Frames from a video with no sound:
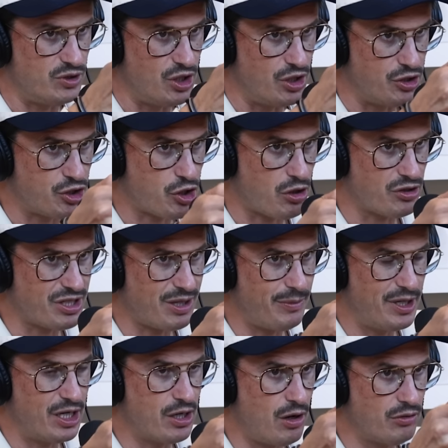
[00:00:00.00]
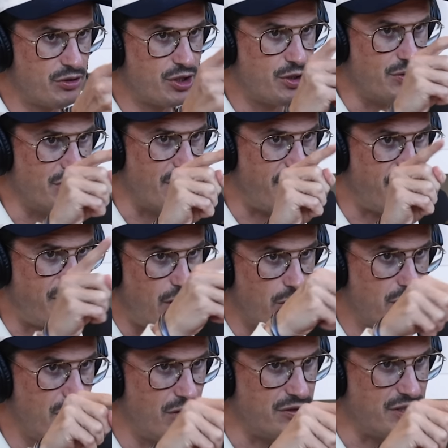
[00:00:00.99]
to church I'm going to go to and the
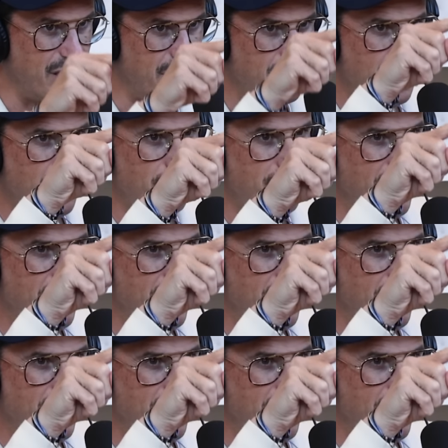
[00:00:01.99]
photos and